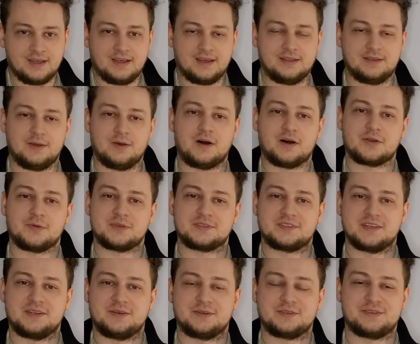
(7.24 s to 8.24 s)
Hello, Ottawa
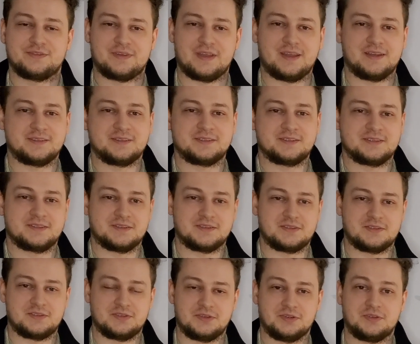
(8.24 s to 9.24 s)
Senators fans. This
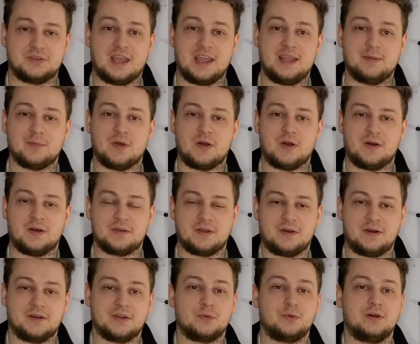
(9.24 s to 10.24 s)
is your Game On
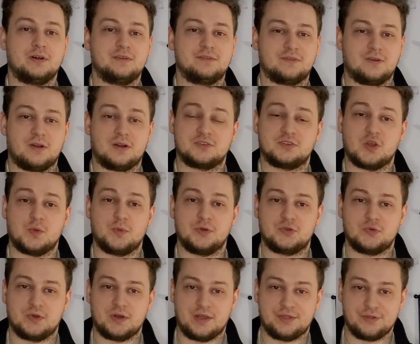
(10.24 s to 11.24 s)
Ottawa for October
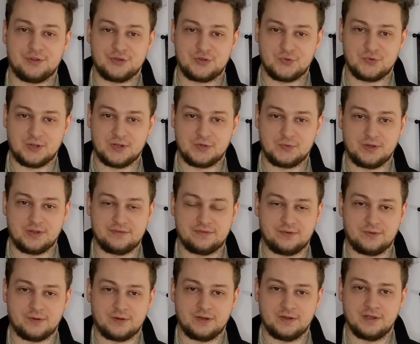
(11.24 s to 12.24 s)
23rd,
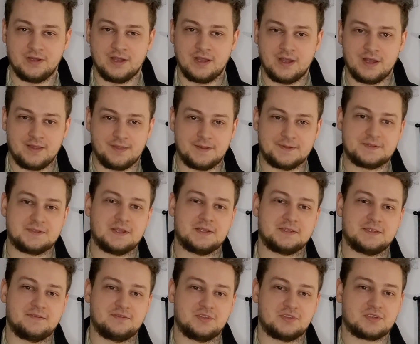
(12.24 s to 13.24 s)
2024. The Sens
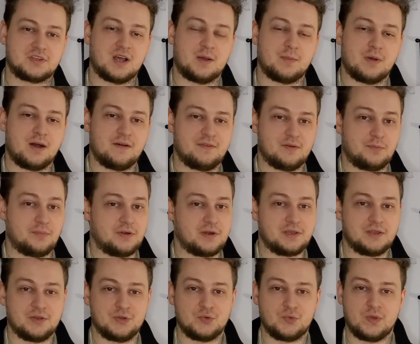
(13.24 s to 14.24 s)
have just come off a pretty
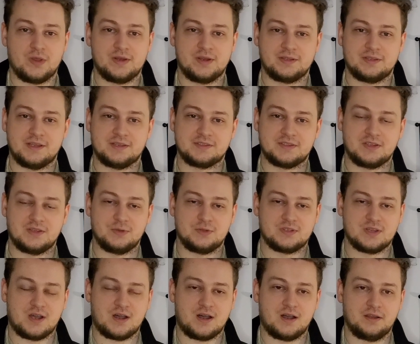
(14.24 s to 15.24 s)
good win against the
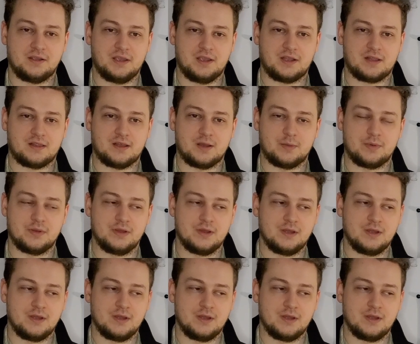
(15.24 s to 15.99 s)
Utah Hockey Club,